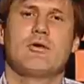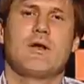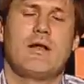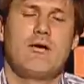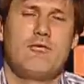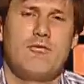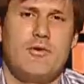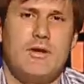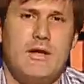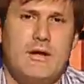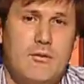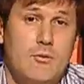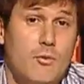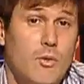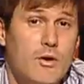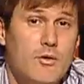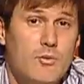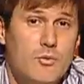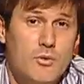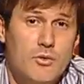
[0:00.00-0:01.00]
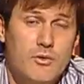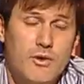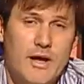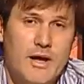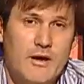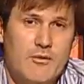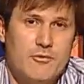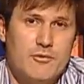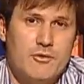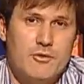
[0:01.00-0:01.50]
telephony, what will
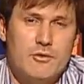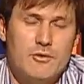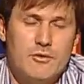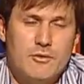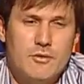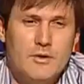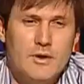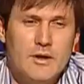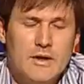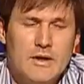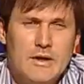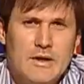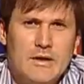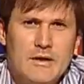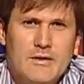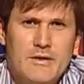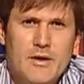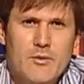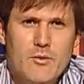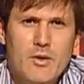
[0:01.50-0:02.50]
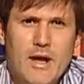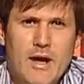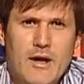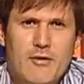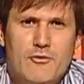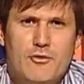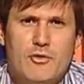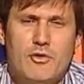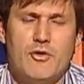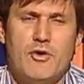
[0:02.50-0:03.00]
they have to do? They will
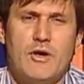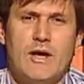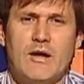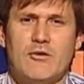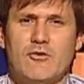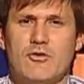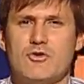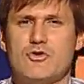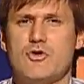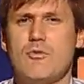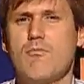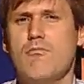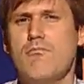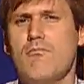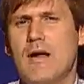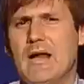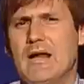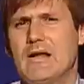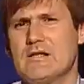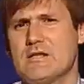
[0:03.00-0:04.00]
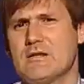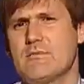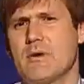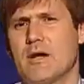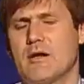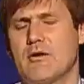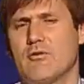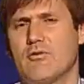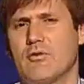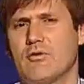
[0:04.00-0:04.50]
have to create a tremendous
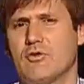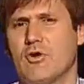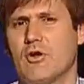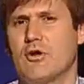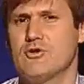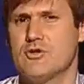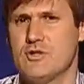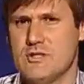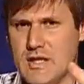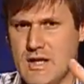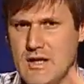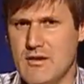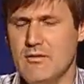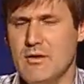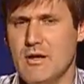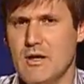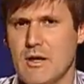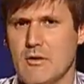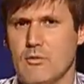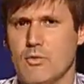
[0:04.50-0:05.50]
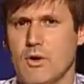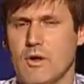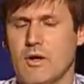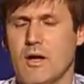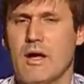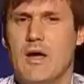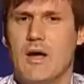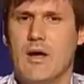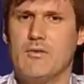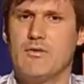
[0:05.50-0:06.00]
amount of intelligence in the
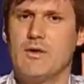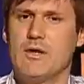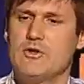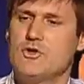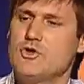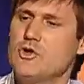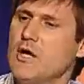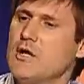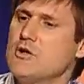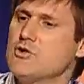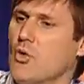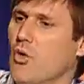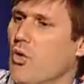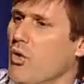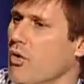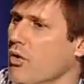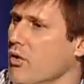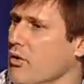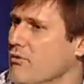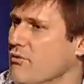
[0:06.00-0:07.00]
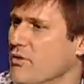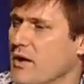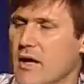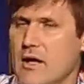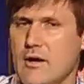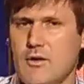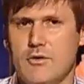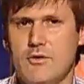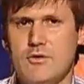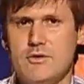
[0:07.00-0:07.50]
network and then change all of the
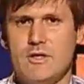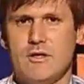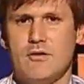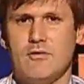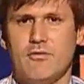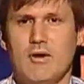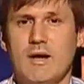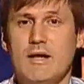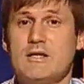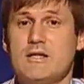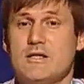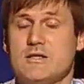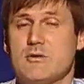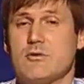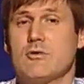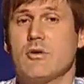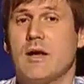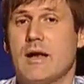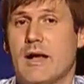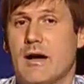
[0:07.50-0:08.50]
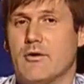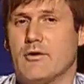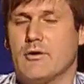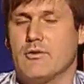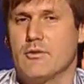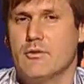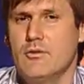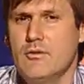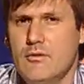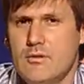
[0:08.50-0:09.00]
end user devices to allow
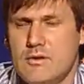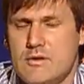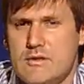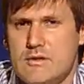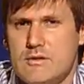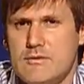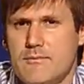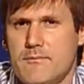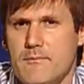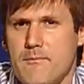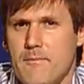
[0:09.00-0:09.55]
you to do this.